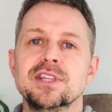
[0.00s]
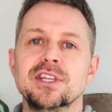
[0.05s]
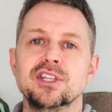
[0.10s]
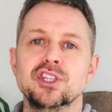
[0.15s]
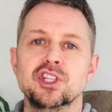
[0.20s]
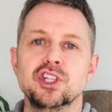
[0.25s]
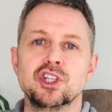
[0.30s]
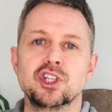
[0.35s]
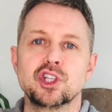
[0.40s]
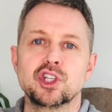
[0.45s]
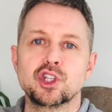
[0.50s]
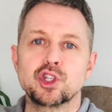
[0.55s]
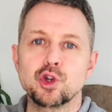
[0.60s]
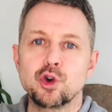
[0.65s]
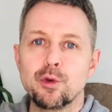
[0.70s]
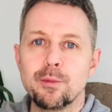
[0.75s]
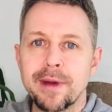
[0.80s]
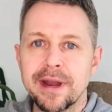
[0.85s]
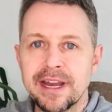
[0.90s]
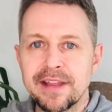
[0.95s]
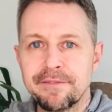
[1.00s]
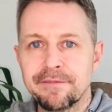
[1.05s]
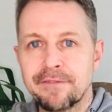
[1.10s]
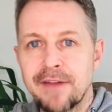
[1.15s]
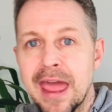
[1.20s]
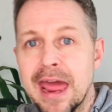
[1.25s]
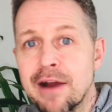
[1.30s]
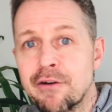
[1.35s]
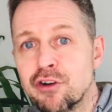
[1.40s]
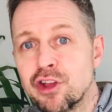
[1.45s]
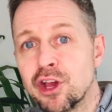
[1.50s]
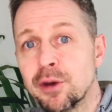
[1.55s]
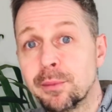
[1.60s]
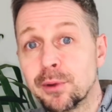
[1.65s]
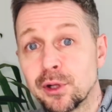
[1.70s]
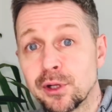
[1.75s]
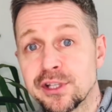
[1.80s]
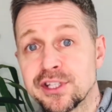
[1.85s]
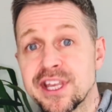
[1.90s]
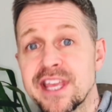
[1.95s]
There's just so many
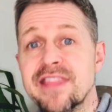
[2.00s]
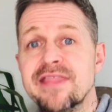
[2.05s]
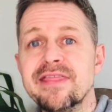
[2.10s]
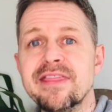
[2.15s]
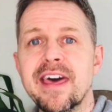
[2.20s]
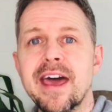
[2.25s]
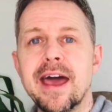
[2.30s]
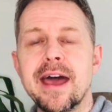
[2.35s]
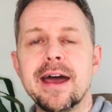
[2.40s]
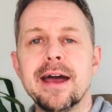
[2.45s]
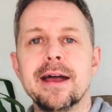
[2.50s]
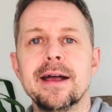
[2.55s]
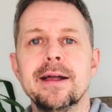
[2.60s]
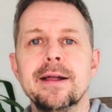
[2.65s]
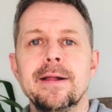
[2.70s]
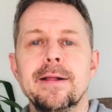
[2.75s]
variables in there